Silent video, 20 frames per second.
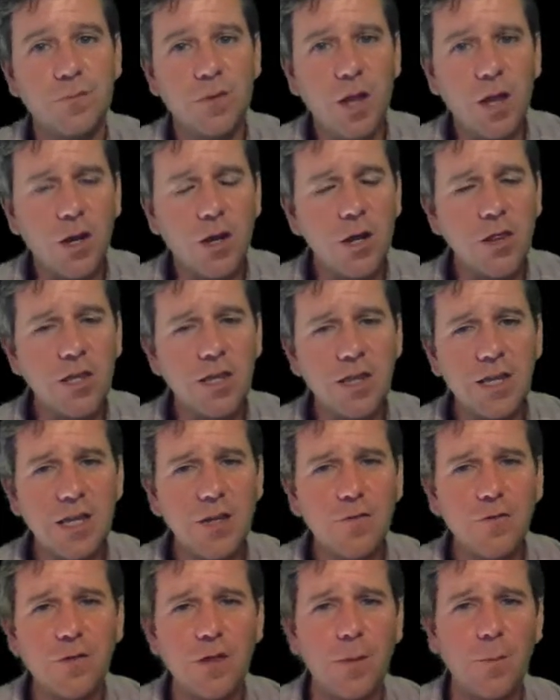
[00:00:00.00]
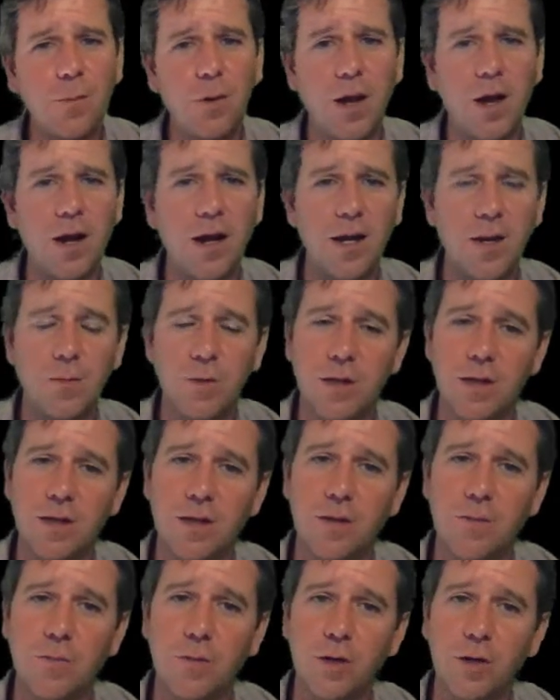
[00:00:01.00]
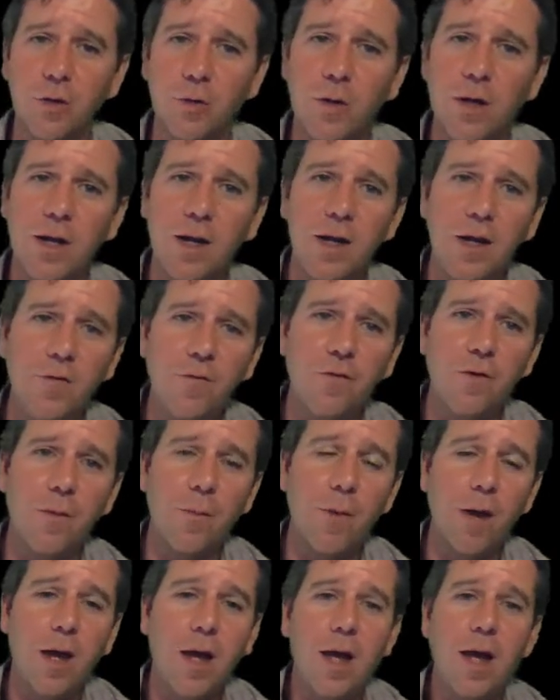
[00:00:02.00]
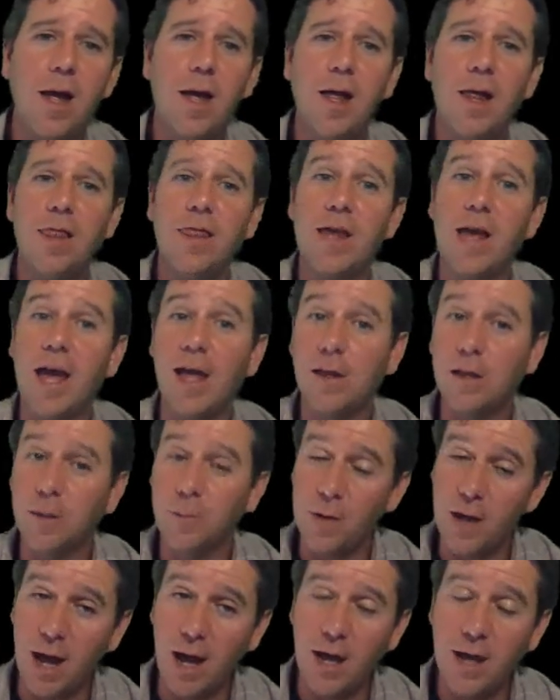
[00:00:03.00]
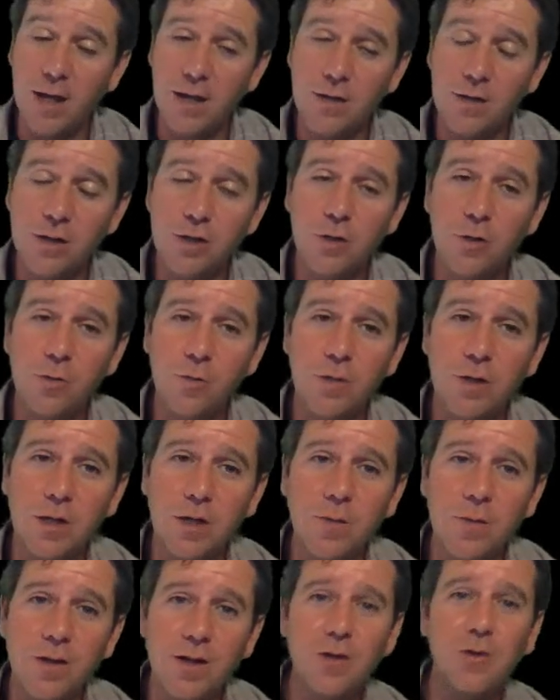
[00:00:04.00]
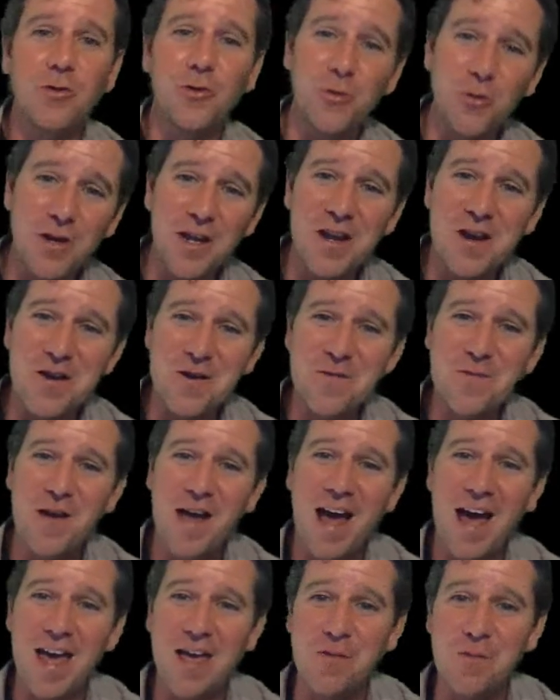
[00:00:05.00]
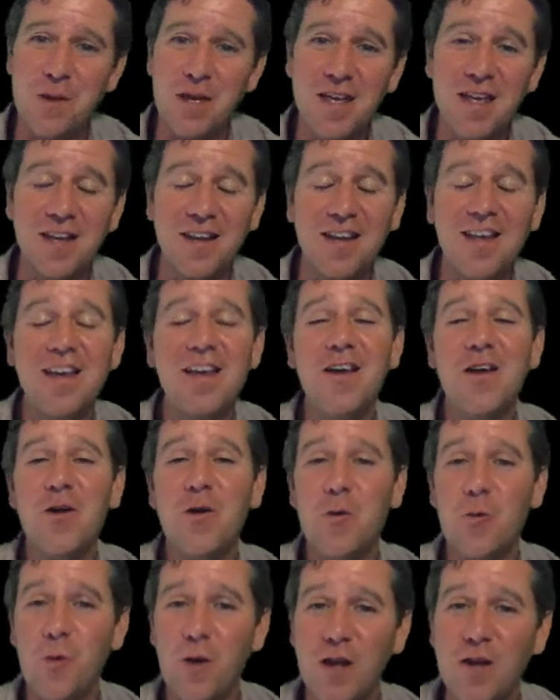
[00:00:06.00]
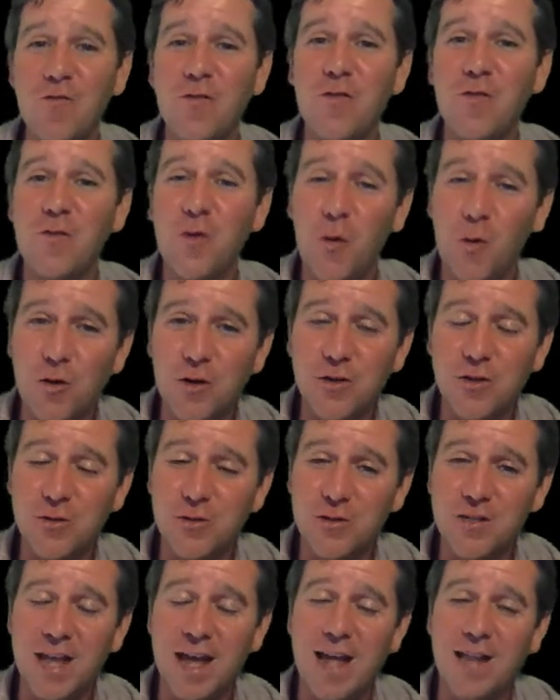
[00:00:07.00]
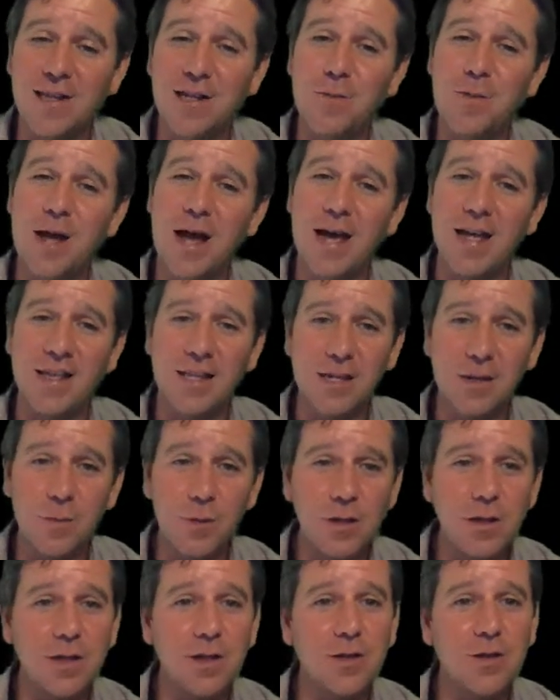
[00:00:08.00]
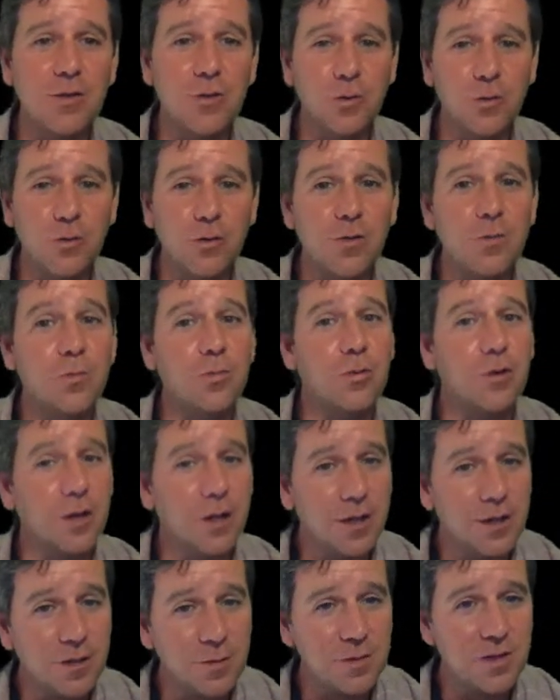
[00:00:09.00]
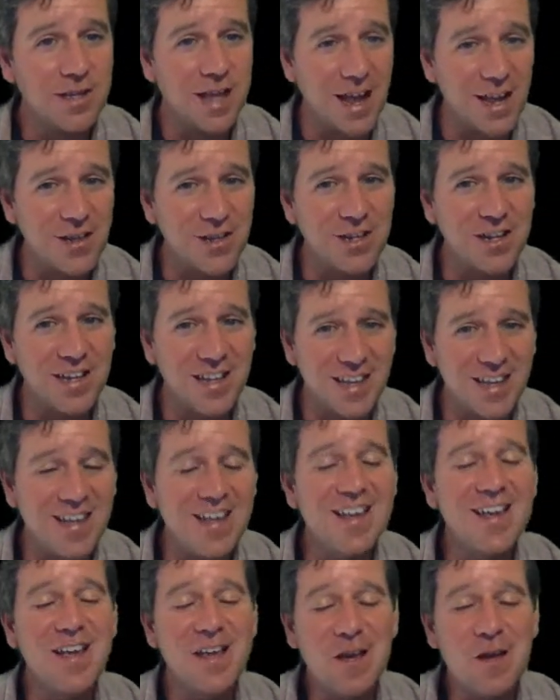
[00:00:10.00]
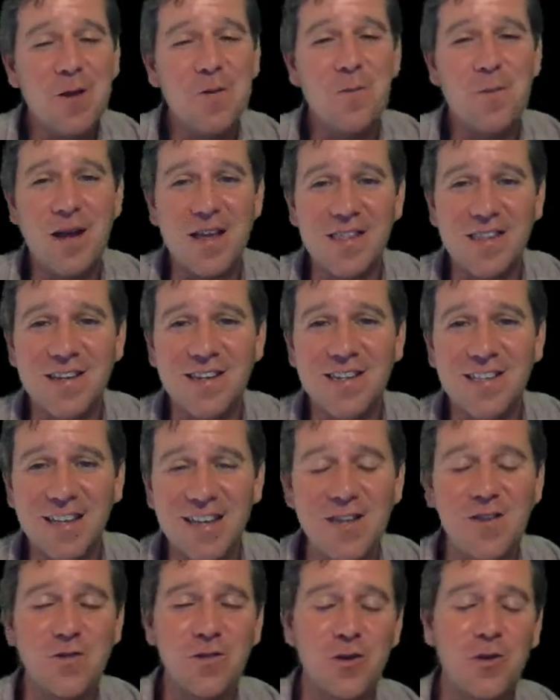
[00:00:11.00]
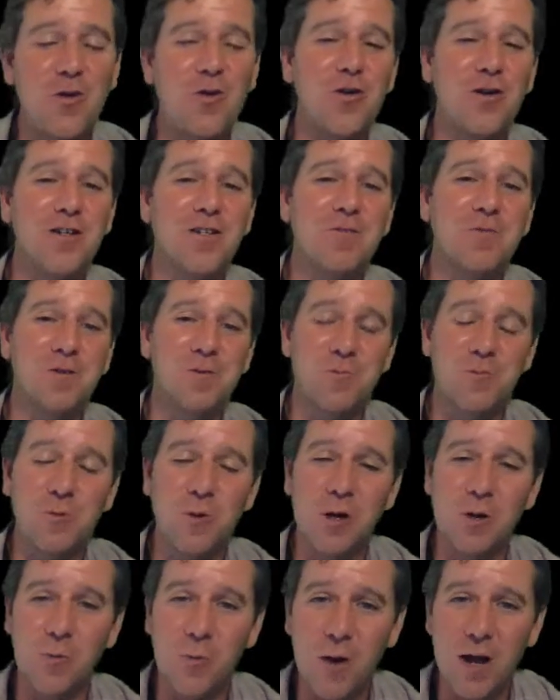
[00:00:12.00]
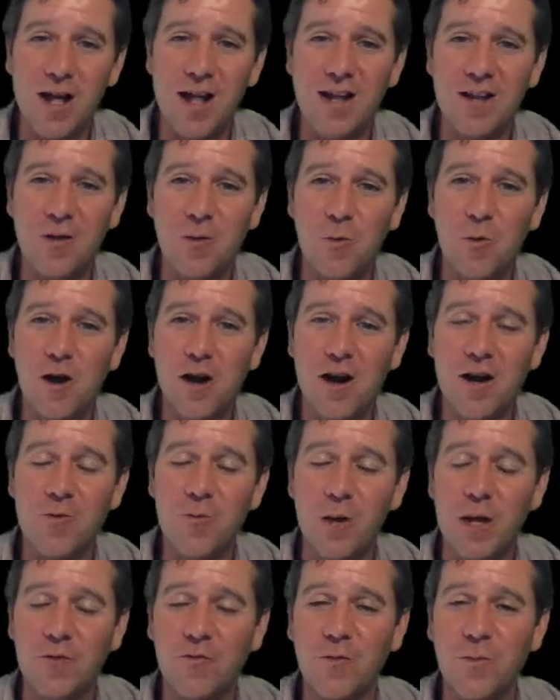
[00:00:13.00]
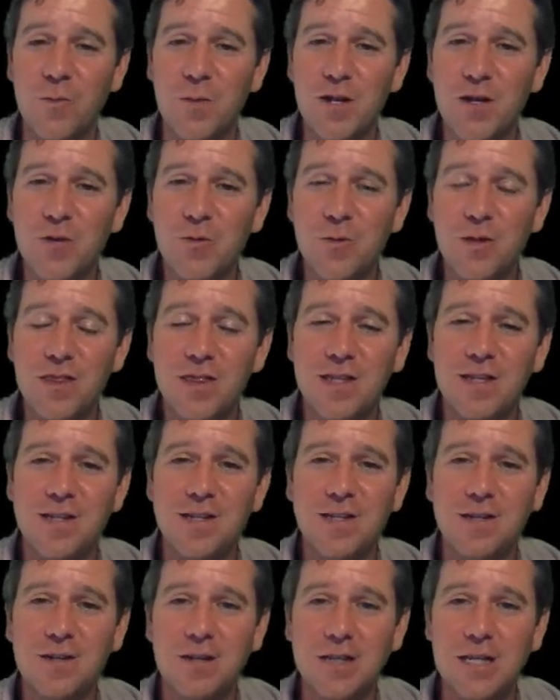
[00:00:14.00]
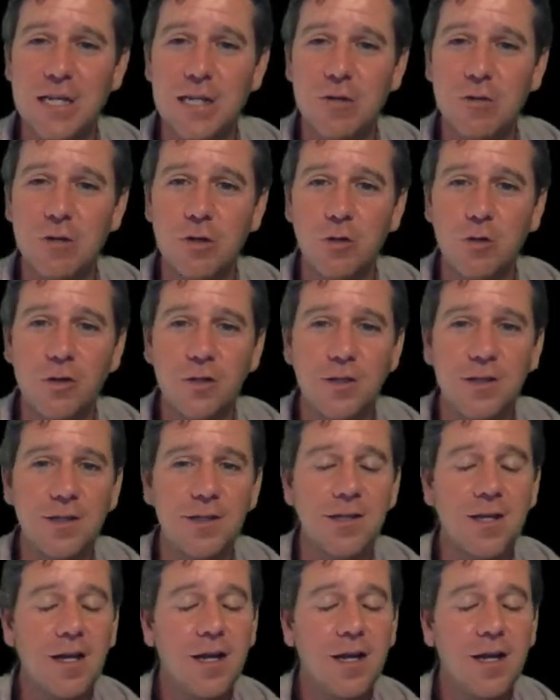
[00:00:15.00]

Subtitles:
Now, the data for that plot, I obtained it pretty quickly from the NCBI Genome Database shown here behind me, and we have, of course, used NCBI databases and tools pretty substantially by this stage of the course. We're well aware and well familiar with these resources.